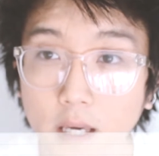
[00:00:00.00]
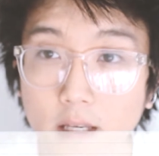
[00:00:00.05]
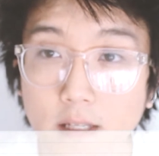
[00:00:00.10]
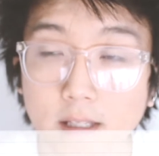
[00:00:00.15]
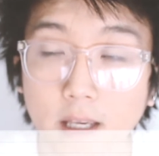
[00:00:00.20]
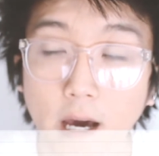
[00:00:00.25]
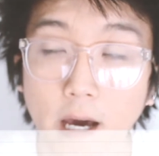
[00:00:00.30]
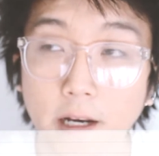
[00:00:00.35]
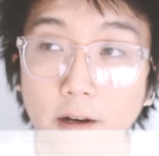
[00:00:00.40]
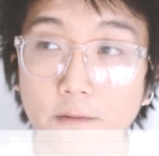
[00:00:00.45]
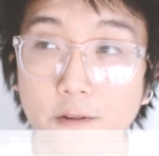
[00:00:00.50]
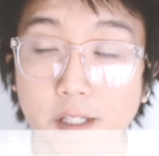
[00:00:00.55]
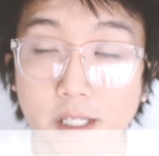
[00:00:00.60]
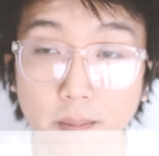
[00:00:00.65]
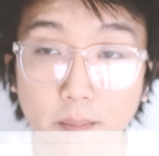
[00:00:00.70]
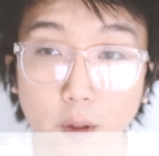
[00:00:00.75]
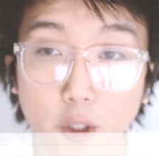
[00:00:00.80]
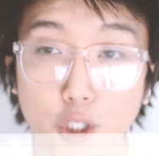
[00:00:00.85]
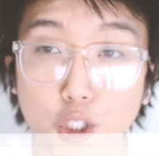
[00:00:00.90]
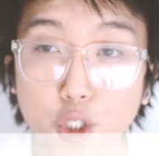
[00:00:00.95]
is kind of
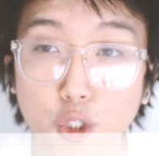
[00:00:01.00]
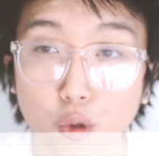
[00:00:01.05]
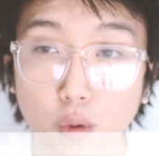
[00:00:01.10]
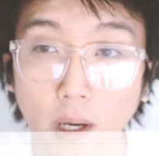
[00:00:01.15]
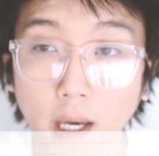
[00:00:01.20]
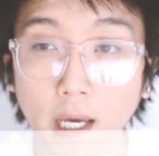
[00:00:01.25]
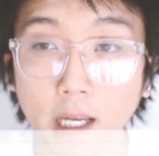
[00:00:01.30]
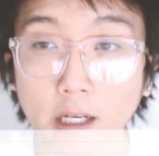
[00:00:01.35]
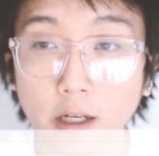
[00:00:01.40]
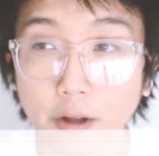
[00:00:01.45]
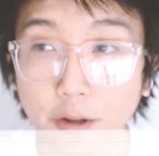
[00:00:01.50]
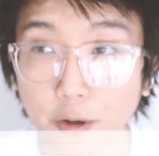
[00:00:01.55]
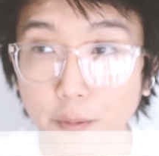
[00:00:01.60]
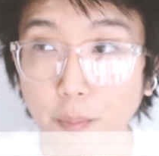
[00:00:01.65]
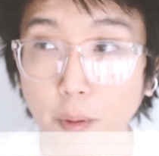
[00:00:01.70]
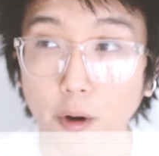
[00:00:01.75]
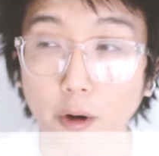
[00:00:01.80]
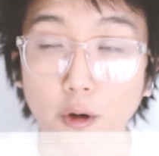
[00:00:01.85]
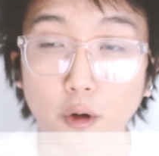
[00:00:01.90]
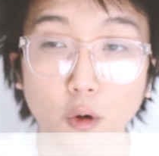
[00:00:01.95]
similar to another
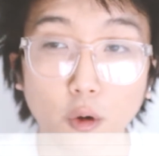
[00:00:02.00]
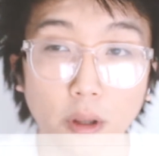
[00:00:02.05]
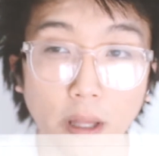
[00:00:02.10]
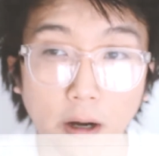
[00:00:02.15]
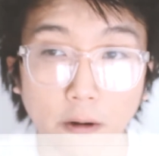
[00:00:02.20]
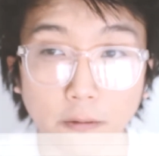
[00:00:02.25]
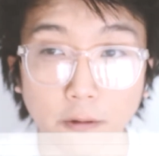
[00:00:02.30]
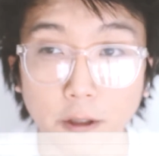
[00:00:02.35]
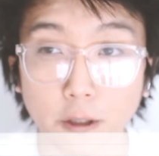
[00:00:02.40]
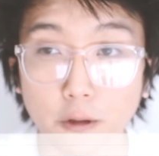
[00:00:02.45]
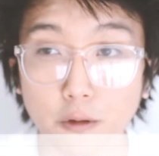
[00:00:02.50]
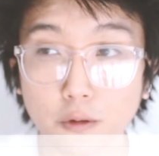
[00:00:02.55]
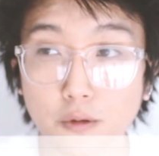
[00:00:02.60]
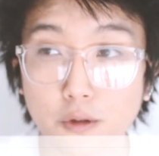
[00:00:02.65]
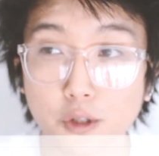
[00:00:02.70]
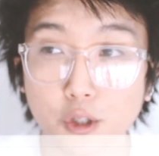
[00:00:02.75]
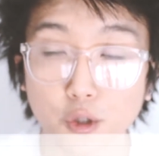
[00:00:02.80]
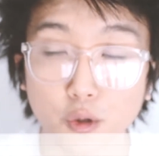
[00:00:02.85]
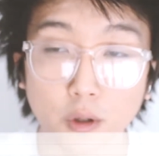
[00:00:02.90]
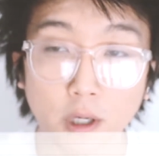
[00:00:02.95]
particle that we
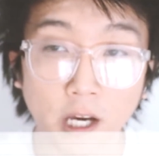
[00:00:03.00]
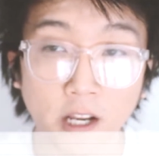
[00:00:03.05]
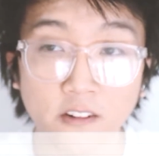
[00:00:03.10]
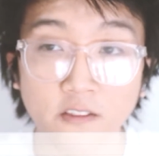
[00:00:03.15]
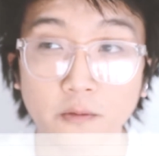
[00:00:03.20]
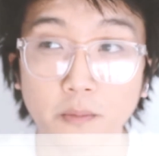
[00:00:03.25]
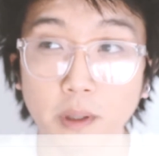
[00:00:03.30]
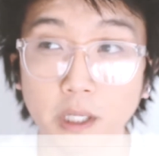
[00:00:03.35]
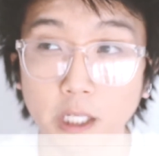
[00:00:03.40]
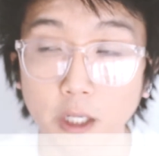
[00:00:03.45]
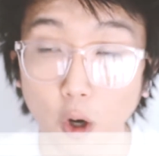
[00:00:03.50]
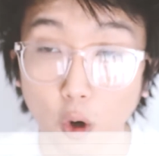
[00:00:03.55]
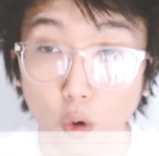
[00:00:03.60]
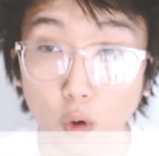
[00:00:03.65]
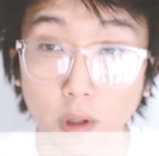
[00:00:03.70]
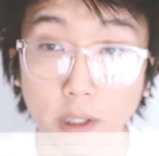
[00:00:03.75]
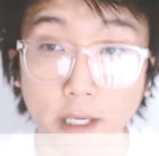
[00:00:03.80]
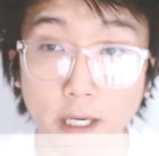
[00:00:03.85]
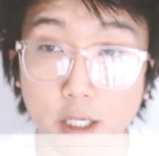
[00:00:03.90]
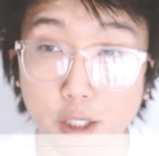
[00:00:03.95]
use to kind of mean
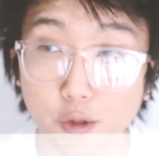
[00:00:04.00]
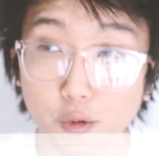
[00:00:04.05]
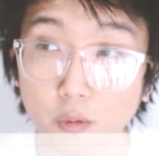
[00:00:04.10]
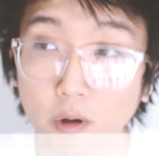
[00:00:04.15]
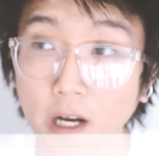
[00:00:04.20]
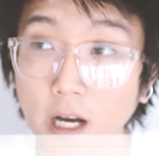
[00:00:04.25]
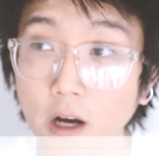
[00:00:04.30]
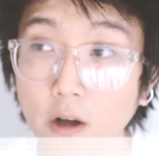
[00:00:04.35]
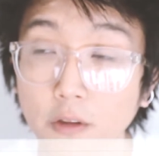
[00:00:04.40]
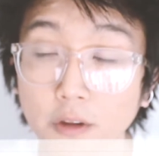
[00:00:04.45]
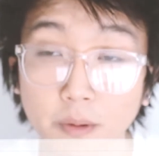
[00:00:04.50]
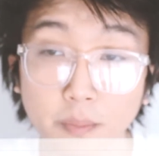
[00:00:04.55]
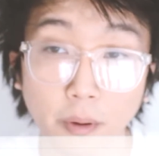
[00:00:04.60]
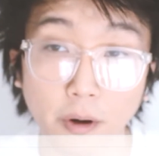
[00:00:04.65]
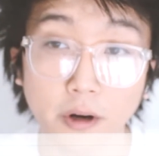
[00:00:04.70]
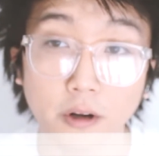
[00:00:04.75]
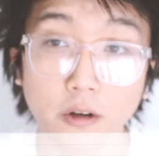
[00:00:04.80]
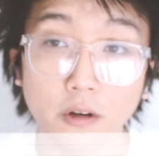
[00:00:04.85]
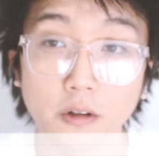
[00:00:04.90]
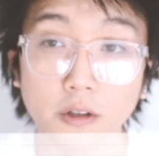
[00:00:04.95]
only as well, the
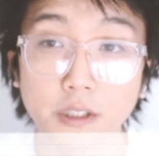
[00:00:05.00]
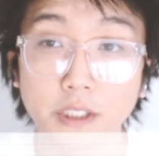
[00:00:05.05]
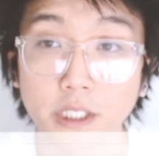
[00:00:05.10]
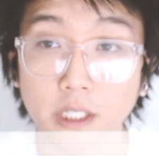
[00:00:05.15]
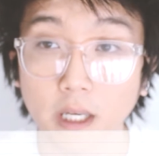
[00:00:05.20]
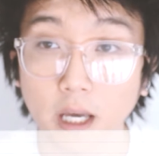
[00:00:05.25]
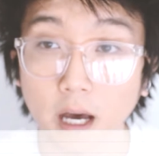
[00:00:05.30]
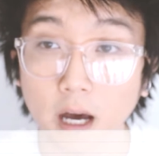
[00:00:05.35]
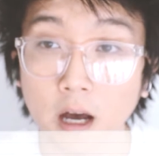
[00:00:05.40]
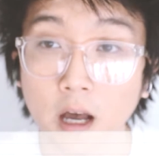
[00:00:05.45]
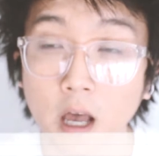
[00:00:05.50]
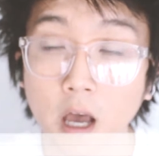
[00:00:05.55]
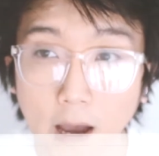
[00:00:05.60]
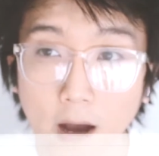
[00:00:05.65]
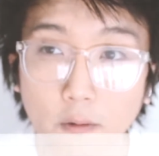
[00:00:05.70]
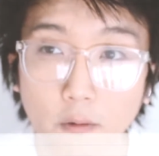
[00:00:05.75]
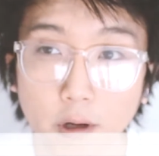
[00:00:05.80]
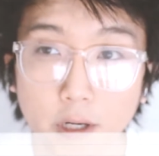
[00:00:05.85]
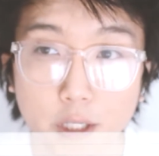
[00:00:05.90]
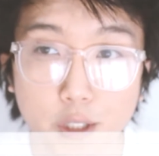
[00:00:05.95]
particle shika.
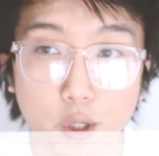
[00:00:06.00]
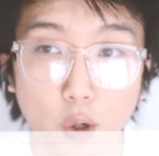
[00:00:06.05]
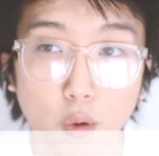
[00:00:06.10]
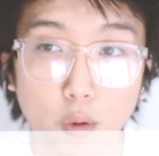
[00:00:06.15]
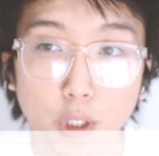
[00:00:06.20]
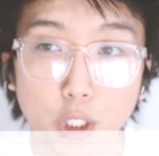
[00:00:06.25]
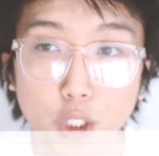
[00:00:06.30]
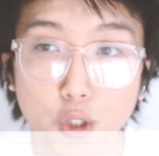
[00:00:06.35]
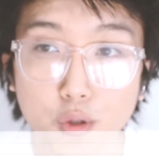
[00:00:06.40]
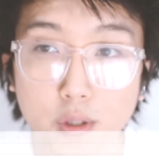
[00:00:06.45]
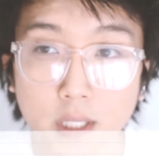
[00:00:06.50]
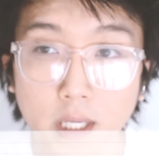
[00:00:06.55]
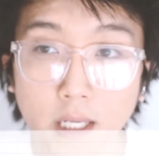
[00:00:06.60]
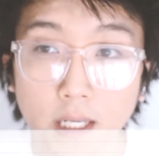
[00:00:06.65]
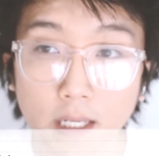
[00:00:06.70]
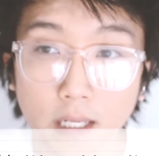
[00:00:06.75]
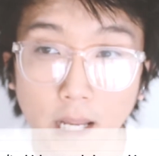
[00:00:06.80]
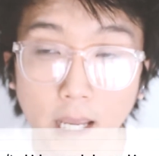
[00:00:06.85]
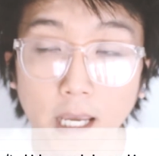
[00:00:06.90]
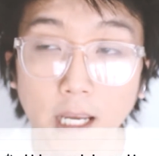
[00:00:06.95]
That one is only used
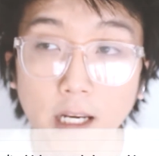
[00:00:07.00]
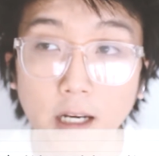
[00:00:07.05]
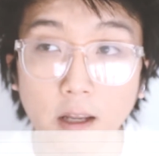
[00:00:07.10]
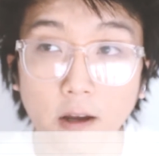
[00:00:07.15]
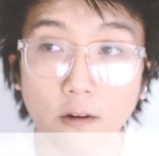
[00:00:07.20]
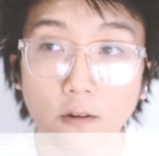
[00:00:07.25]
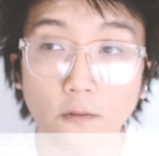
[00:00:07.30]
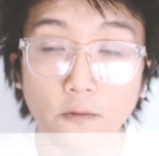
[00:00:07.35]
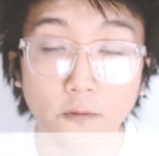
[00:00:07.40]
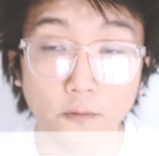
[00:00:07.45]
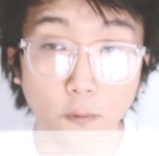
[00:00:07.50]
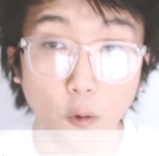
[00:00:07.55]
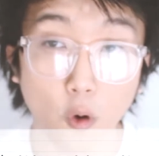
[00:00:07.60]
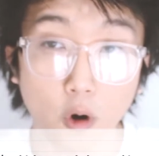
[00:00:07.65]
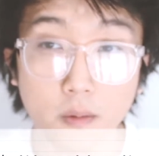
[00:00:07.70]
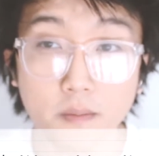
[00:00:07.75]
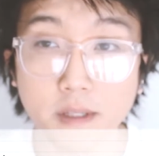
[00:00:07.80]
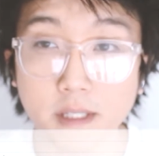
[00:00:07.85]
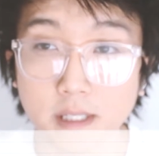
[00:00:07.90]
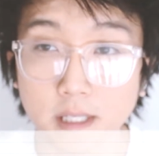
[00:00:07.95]
in negative
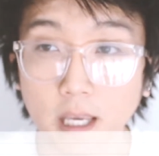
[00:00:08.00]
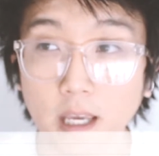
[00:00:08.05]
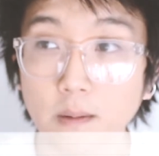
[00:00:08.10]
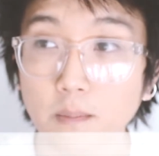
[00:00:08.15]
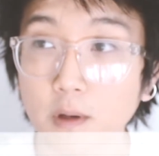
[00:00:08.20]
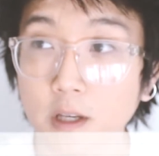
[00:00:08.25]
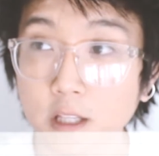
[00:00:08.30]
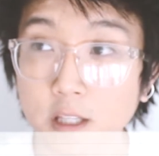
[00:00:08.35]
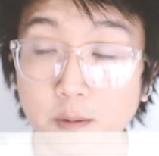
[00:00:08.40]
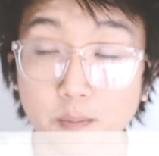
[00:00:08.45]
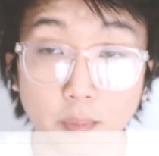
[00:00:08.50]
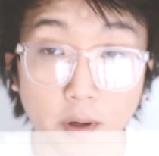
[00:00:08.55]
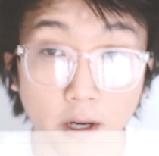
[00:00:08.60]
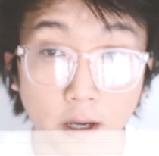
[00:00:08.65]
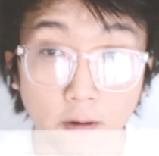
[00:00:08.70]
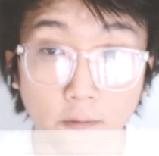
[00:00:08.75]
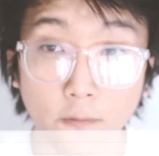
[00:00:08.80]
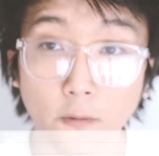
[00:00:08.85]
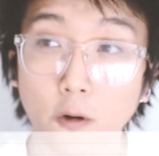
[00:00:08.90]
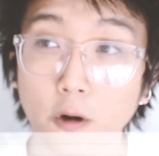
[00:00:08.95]
form statements,
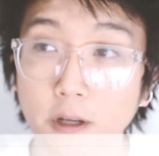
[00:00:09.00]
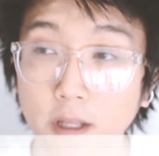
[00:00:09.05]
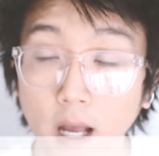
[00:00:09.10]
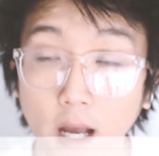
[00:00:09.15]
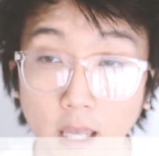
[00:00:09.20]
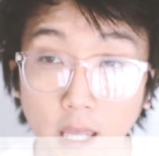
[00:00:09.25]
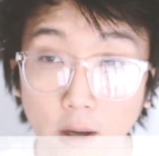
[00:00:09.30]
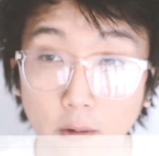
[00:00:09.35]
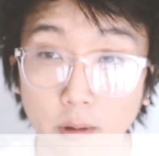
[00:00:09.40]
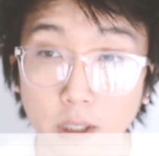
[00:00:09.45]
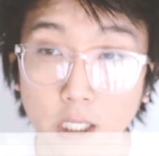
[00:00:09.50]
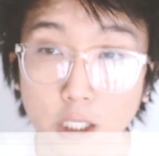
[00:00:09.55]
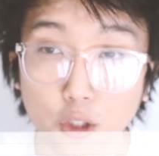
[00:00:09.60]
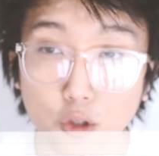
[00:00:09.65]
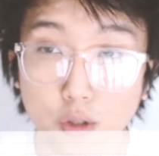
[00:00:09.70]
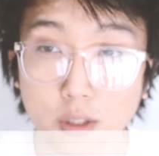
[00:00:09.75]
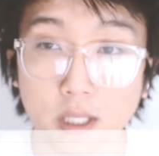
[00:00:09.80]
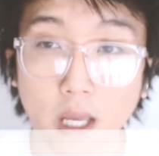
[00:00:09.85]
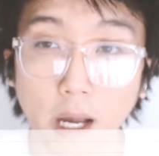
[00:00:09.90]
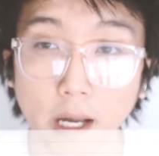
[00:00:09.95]
but for dake we can
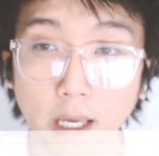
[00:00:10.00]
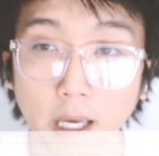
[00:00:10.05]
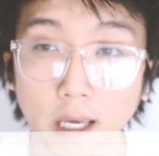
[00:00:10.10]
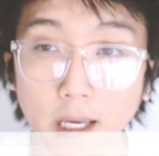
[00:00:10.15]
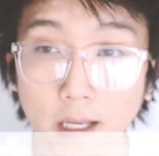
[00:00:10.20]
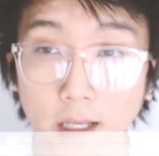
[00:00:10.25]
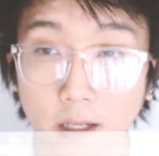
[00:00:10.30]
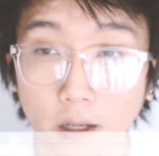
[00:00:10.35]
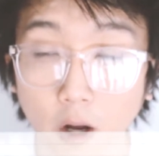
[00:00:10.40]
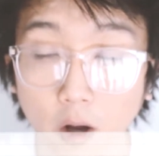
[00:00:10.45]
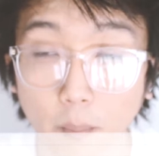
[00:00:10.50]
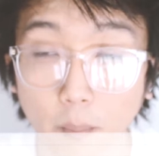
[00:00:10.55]
use dake in